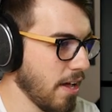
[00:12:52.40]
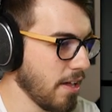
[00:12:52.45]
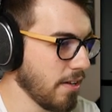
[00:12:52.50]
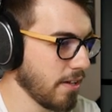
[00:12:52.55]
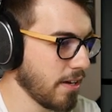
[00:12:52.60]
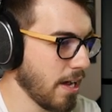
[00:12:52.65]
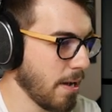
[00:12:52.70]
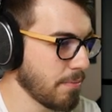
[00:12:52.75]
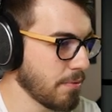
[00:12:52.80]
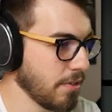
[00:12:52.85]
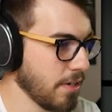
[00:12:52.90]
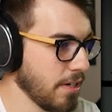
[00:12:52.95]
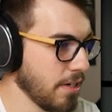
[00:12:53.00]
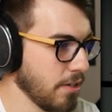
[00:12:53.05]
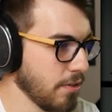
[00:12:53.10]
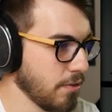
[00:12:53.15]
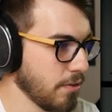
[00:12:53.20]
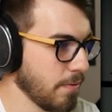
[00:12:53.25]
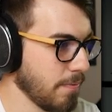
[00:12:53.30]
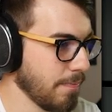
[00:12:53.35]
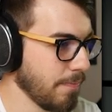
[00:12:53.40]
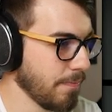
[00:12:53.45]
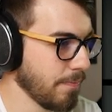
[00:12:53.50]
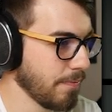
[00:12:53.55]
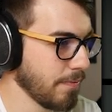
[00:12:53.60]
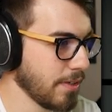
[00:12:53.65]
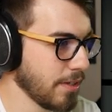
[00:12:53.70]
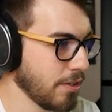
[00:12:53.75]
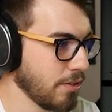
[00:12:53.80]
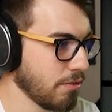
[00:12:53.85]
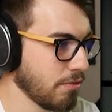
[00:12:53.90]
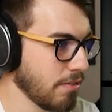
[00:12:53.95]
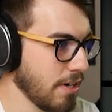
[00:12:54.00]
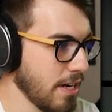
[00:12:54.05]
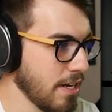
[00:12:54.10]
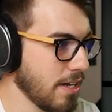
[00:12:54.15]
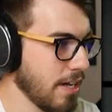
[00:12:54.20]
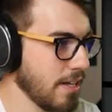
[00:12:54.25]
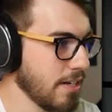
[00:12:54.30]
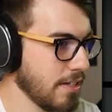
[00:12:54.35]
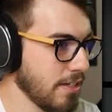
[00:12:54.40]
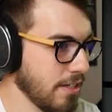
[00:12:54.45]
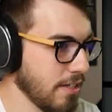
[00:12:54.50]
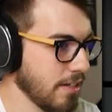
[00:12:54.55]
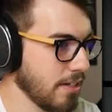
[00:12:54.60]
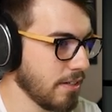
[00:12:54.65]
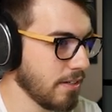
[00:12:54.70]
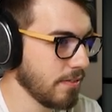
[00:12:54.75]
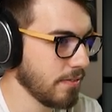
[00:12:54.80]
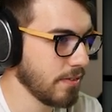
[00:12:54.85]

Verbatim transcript: helicopter into him. Great idea.